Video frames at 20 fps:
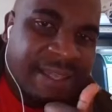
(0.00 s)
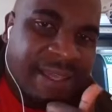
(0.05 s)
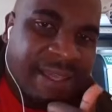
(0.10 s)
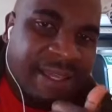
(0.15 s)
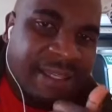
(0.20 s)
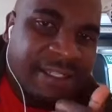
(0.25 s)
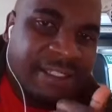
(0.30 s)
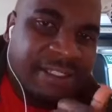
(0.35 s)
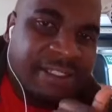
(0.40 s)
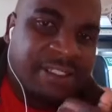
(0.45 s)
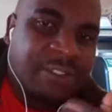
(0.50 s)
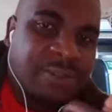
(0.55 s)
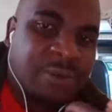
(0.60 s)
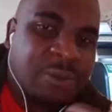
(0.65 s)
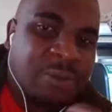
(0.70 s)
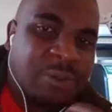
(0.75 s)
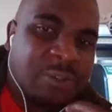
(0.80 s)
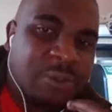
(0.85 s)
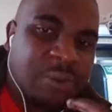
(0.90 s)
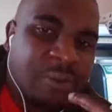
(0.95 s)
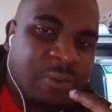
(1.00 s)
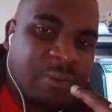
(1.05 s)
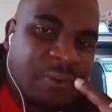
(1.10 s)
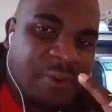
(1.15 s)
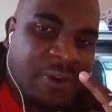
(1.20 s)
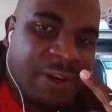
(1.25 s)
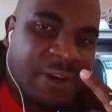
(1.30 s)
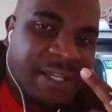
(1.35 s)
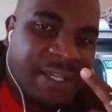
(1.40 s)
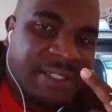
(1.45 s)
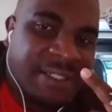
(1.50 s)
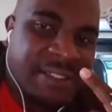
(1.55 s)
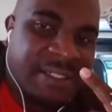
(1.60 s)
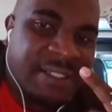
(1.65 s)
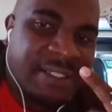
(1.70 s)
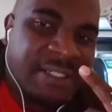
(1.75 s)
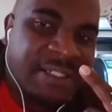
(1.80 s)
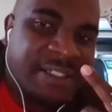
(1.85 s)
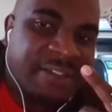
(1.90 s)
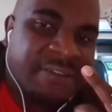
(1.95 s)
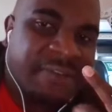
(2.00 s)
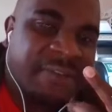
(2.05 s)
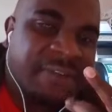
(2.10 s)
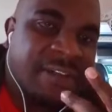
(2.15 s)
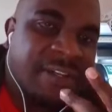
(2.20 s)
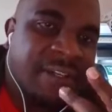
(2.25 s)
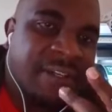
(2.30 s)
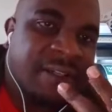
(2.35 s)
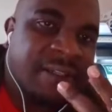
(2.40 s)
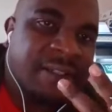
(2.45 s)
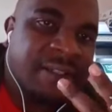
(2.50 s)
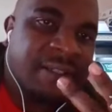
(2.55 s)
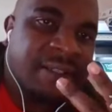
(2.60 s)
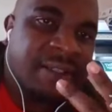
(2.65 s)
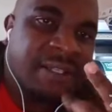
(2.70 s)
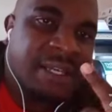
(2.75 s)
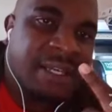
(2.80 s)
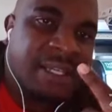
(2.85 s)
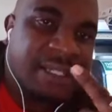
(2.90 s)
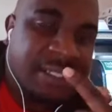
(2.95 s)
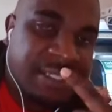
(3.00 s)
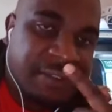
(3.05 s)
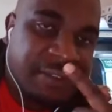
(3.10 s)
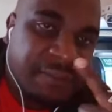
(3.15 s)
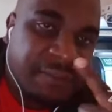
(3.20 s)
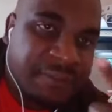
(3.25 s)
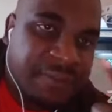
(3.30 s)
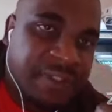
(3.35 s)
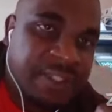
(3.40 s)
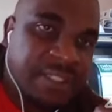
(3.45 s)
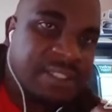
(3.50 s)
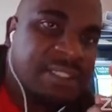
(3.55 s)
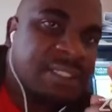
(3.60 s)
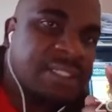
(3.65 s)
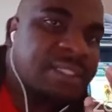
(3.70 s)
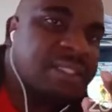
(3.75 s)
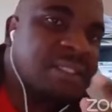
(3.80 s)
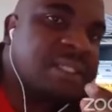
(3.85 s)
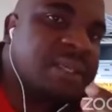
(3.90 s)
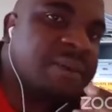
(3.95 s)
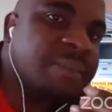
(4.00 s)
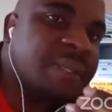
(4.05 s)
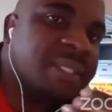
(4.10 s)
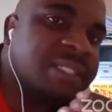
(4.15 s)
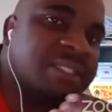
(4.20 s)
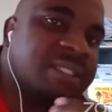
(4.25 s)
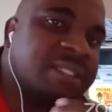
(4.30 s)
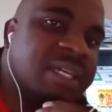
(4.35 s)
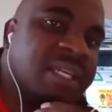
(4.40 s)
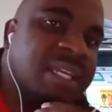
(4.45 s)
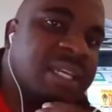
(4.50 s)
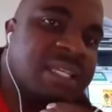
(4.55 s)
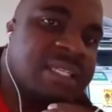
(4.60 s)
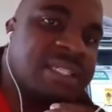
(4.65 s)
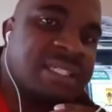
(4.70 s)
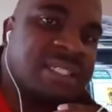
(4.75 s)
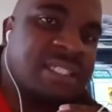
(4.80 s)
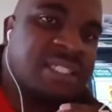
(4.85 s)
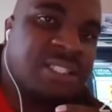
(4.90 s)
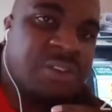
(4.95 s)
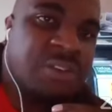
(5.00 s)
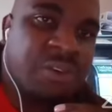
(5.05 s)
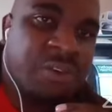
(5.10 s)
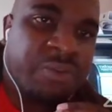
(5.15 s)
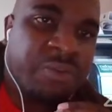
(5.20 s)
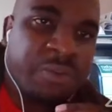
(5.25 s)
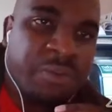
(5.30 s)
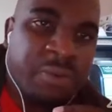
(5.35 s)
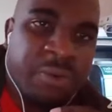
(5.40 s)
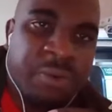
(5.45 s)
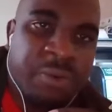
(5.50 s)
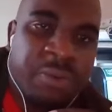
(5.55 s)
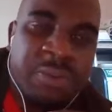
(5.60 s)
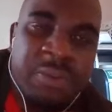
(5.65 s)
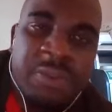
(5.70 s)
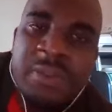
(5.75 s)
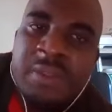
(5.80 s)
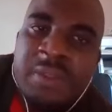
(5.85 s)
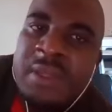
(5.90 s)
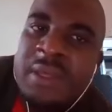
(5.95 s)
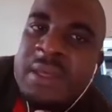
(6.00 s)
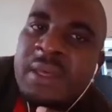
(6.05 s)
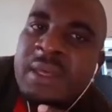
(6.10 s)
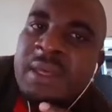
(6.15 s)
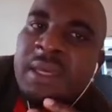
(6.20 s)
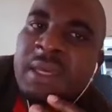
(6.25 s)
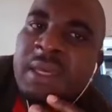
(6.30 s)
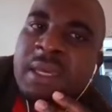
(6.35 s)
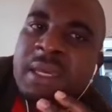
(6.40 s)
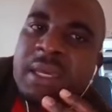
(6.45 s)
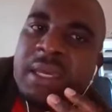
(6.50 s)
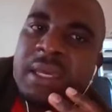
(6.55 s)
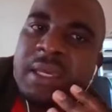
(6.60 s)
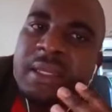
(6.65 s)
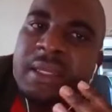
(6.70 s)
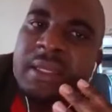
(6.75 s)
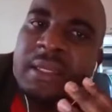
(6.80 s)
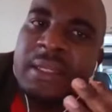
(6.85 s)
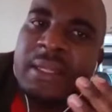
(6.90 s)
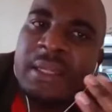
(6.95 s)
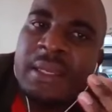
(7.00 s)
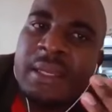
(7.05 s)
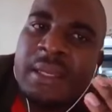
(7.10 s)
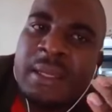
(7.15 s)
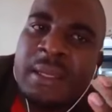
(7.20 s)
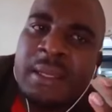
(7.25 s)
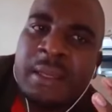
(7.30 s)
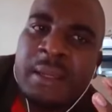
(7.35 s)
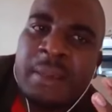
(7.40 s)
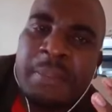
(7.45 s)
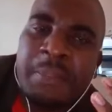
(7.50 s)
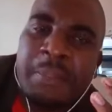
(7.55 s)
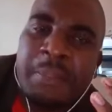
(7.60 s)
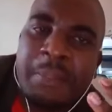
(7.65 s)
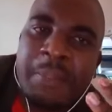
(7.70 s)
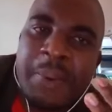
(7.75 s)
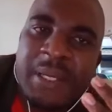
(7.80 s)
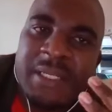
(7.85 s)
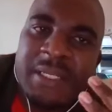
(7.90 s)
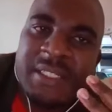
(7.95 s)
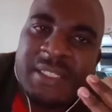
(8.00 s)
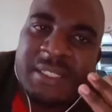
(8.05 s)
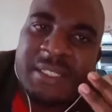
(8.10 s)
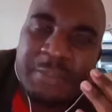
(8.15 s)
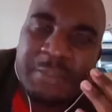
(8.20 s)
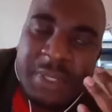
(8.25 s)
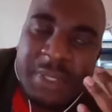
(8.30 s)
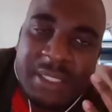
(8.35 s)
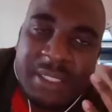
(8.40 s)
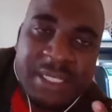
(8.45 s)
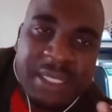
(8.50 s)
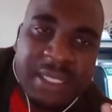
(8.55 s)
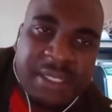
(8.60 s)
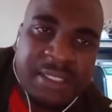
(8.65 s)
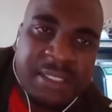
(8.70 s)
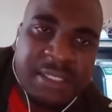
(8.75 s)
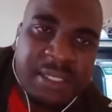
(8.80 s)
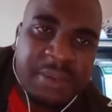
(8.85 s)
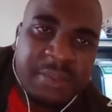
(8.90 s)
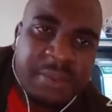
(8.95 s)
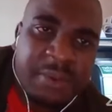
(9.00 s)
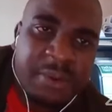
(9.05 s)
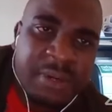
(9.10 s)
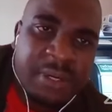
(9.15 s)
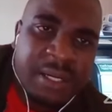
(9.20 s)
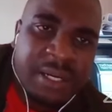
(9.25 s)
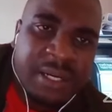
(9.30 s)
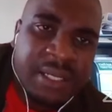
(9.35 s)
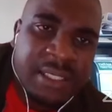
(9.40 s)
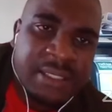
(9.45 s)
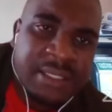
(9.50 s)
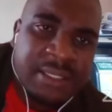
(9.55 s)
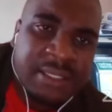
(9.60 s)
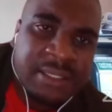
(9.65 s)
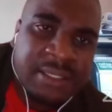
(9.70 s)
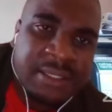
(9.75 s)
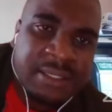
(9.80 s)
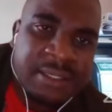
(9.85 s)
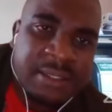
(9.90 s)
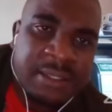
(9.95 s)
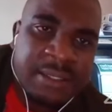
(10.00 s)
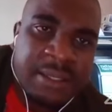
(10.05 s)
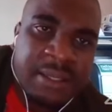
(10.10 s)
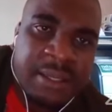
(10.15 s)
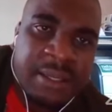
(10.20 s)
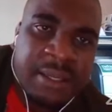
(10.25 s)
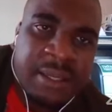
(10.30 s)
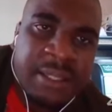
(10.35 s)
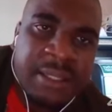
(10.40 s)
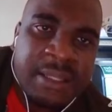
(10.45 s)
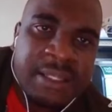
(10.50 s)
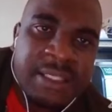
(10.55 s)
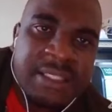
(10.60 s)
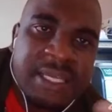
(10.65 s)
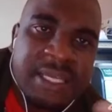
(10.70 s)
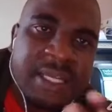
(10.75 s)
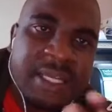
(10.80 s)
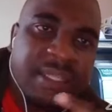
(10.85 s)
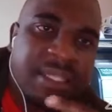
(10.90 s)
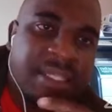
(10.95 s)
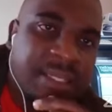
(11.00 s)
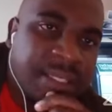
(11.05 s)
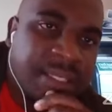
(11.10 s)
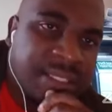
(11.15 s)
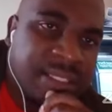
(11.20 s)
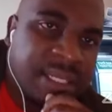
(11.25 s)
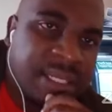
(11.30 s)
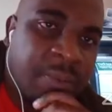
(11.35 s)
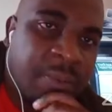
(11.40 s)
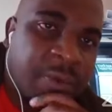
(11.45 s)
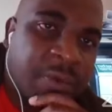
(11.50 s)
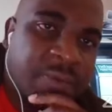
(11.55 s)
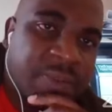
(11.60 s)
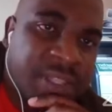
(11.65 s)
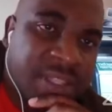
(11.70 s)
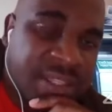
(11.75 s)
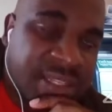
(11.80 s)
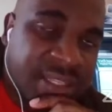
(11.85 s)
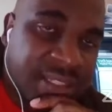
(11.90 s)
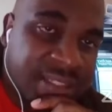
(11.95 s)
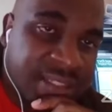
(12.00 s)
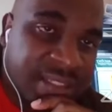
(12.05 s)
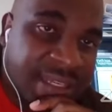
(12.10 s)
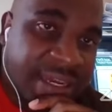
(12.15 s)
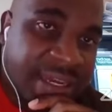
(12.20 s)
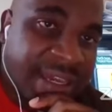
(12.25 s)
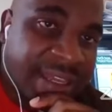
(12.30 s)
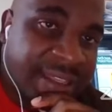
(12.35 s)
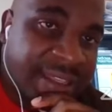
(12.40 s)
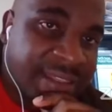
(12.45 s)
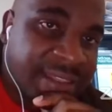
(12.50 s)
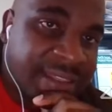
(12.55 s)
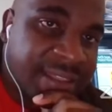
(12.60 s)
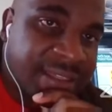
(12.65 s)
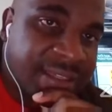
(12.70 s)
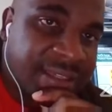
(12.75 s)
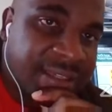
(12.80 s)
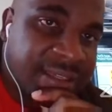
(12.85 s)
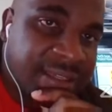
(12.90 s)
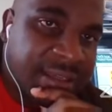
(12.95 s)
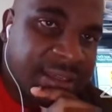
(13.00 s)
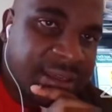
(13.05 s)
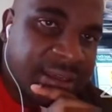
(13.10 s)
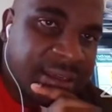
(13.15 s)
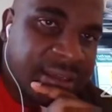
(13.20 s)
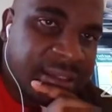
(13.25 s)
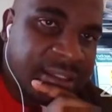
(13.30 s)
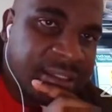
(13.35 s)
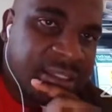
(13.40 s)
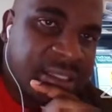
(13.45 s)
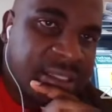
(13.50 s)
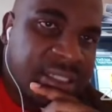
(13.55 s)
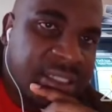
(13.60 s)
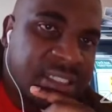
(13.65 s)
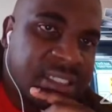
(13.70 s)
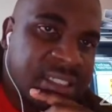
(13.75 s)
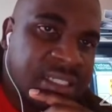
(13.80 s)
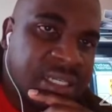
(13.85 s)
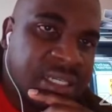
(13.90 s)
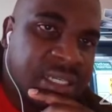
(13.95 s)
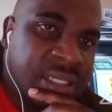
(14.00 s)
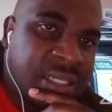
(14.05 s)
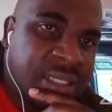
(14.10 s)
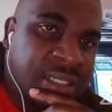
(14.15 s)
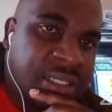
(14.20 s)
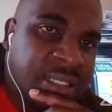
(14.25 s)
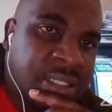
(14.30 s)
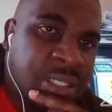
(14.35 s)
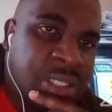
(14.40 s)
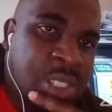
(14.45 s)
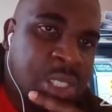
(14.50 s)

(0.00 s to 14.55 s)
and also fight and defend uh, defeat the marginalization of youth in the participatory democracy. These are the some of the things I think uh, internationally